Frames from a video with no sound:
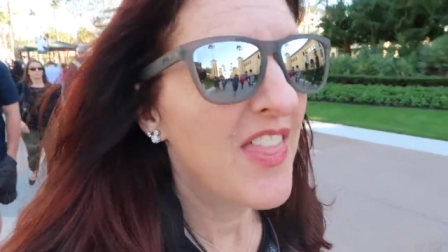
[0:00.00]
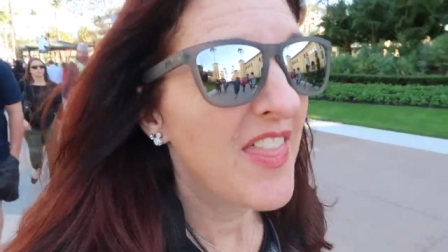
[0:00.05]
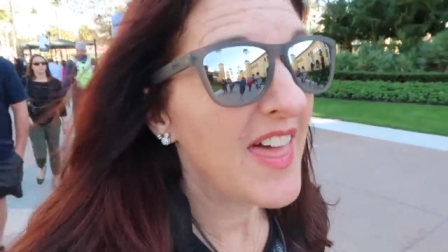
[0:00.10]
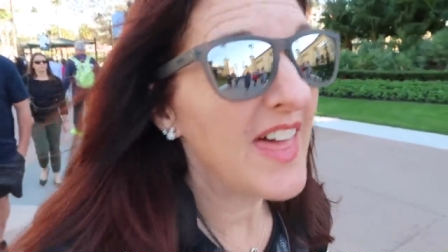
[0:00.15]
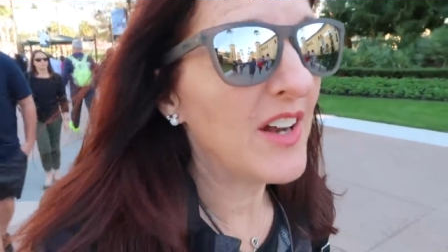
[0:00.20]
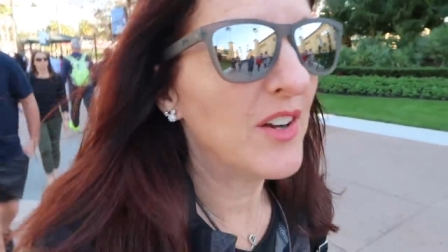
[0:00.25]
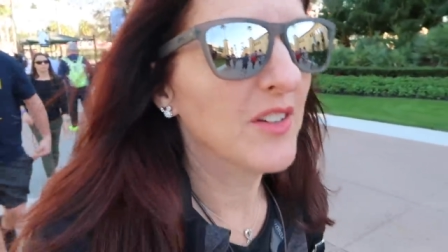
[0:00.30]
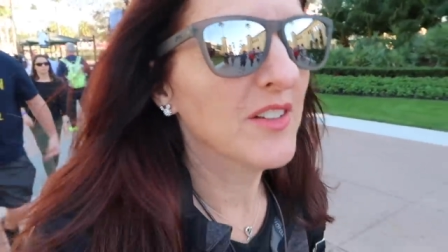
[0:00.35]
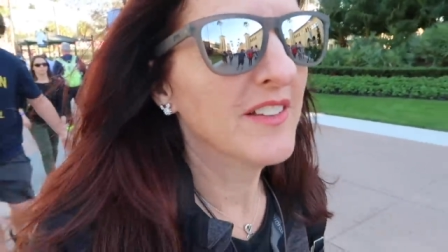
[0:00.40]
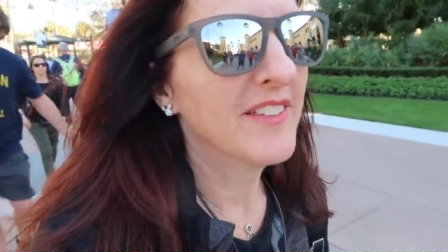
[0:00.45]

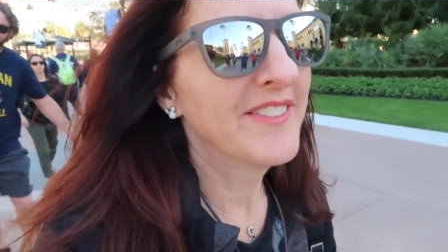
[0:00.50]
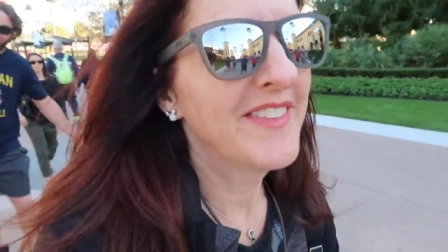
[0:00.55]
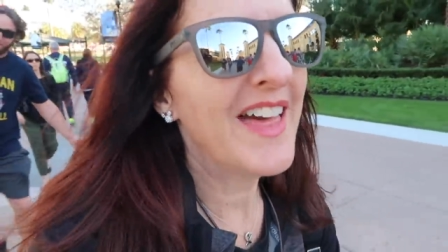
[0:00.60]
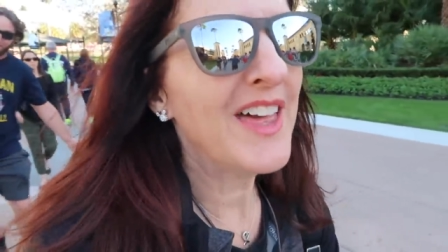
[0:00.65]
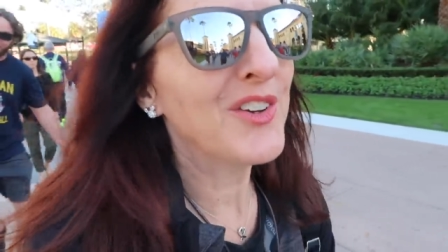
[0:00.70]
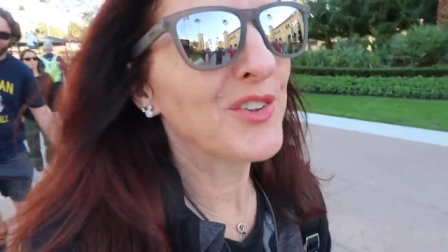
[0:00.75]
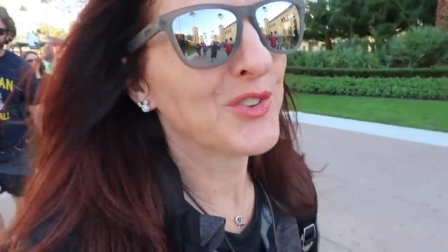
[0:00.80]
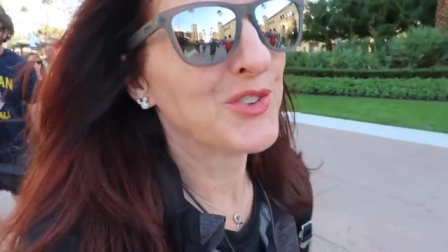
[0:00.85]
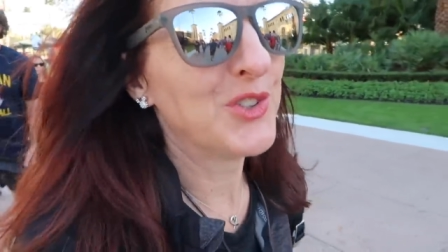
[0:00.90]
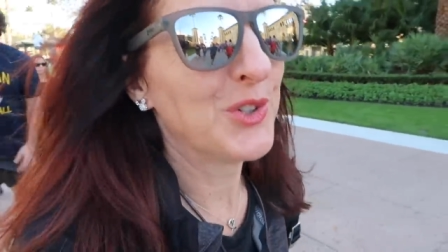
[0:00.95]

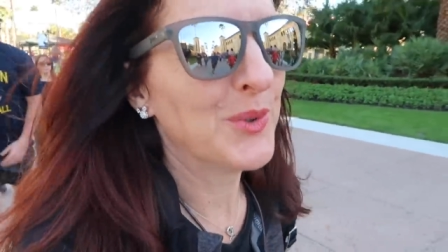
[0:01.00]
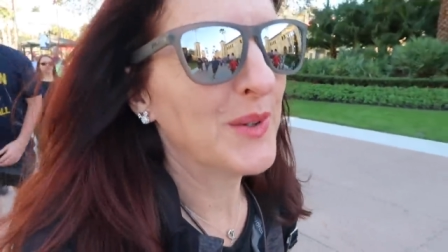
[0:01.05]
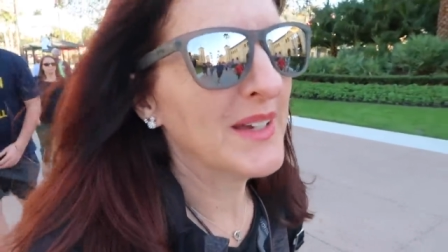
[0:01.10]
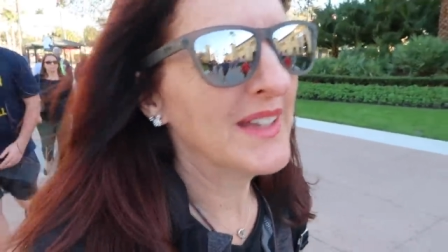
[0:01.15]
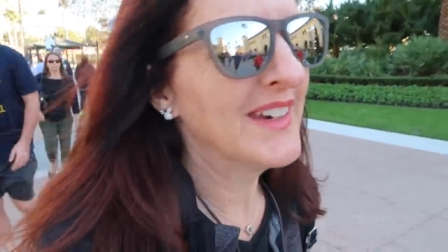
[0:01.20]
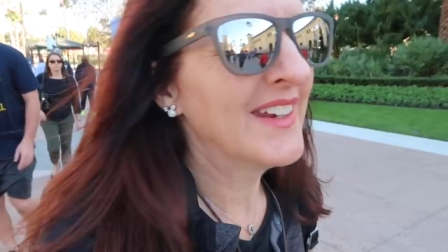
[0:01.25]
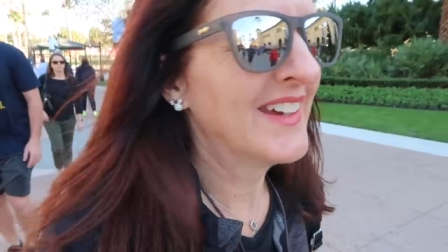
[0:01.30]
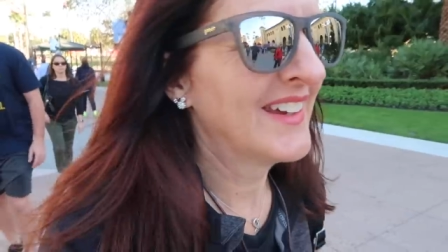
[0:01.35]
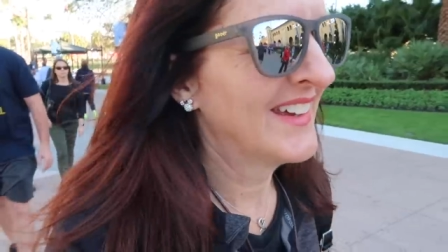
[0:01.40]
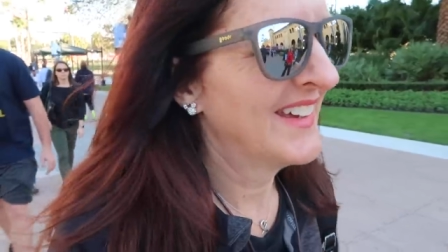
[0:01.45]
That'll do
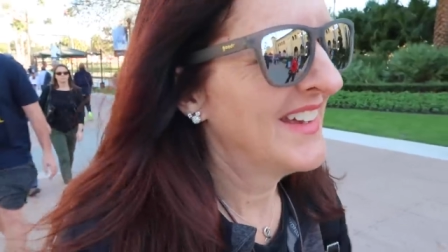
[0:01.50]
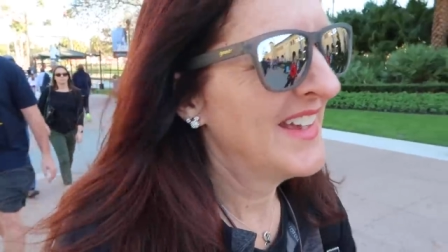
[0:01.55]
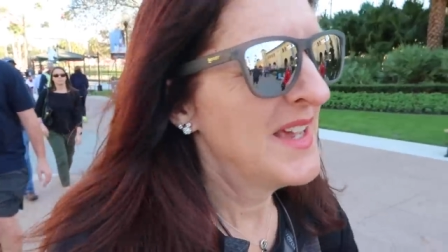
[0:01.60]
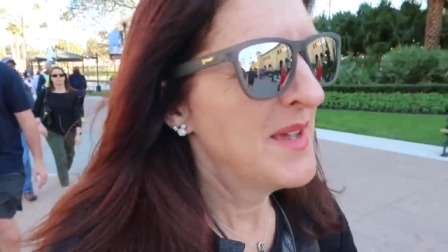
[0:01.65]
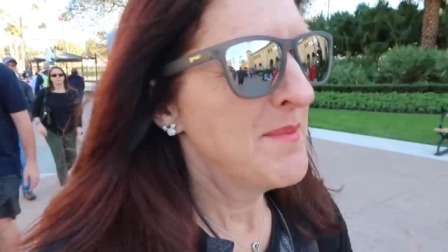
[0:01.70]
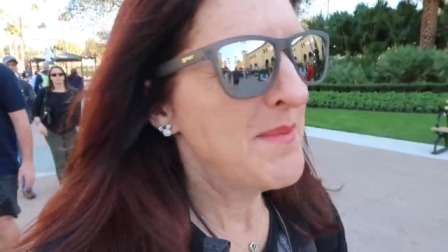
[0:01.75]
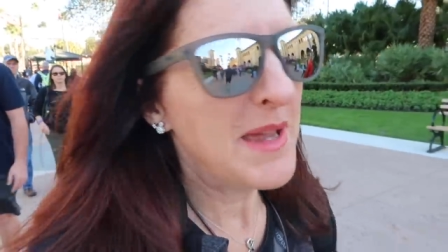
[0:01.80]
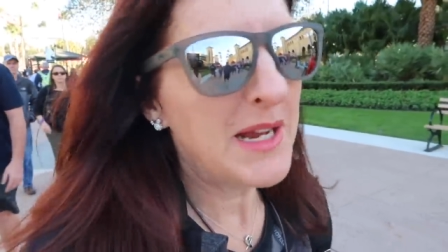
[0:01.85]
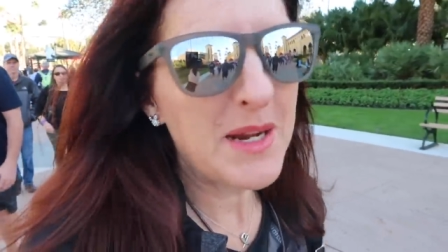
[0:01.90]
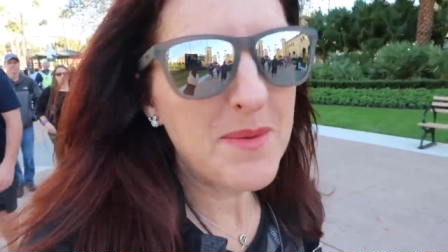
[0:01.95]
it.
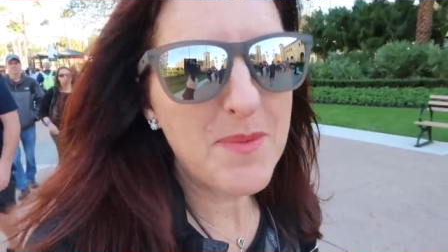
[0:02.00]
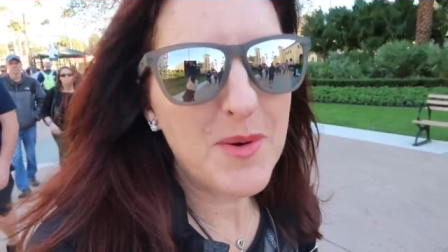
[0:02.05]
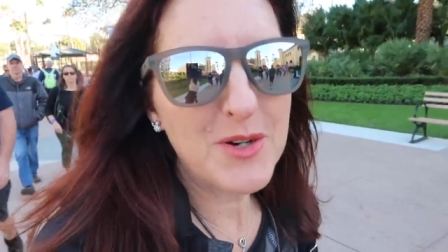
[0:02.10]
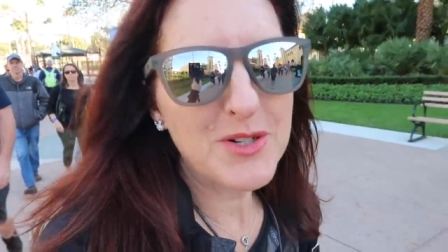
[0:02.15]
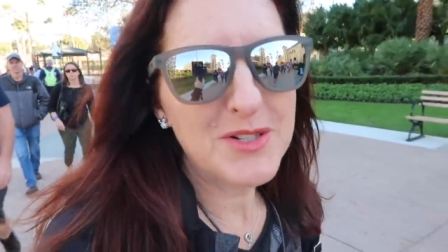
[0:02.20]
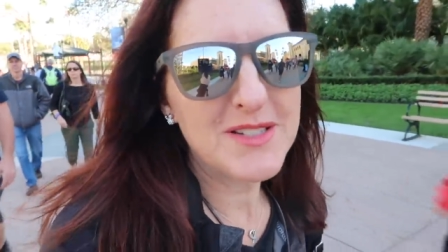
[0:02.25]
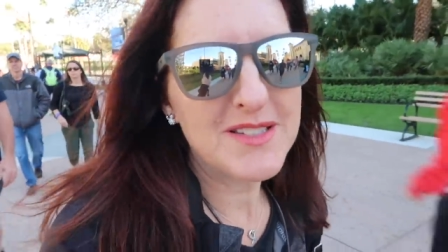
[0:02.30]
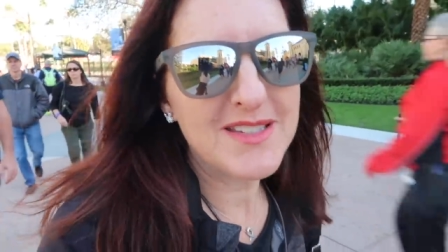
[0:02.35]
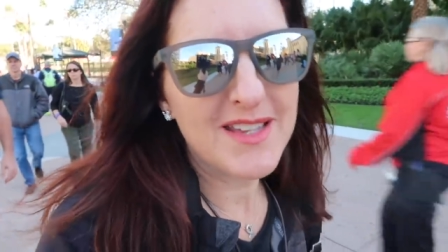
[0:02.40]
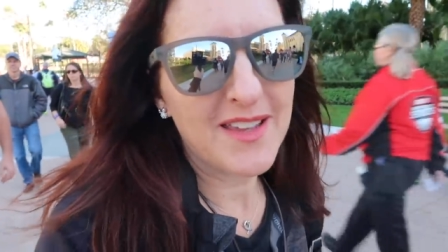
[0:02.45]
Make a
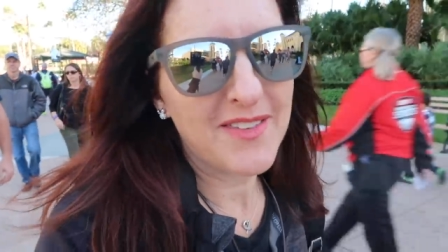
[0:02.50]
purchase